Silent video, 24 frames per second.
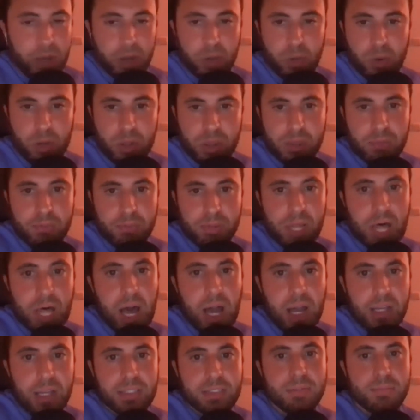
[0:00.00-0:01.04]
what the
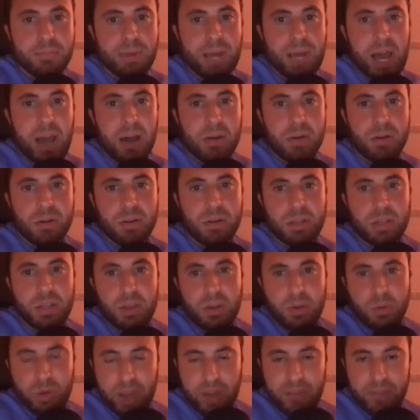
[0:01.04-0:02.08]
blog is about.
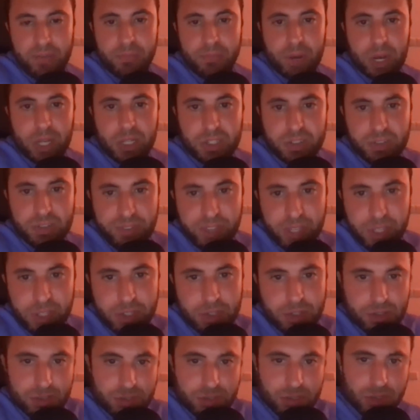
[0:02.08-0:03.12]
We have a bunch of
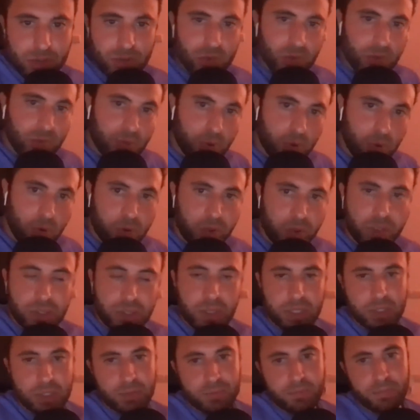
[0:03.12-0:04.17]
features. There's reports,
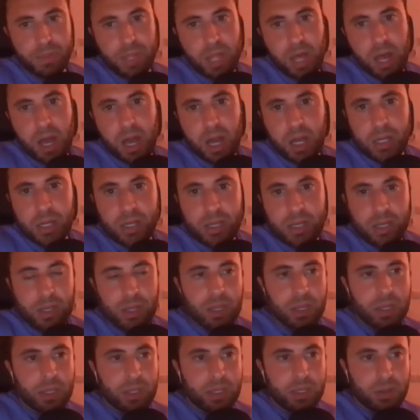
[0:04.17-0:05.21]
there's a blog.
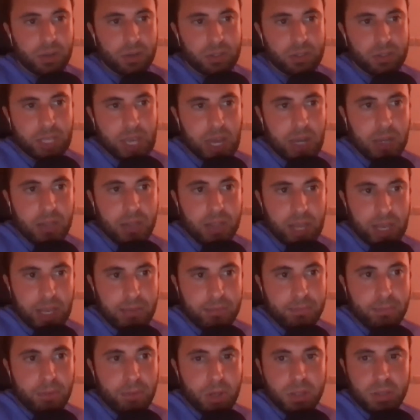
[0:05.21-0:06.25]
It's kind of
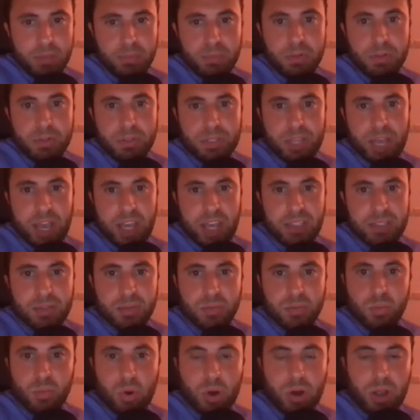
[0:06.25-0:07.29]
like multiple sites
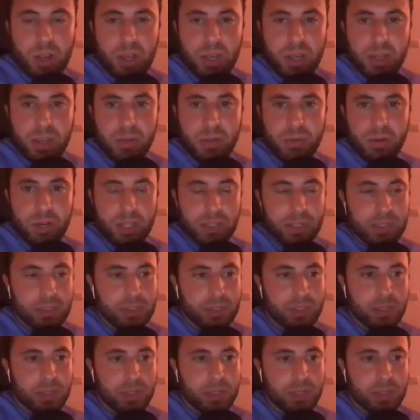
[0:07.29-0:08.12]
in one, right? There's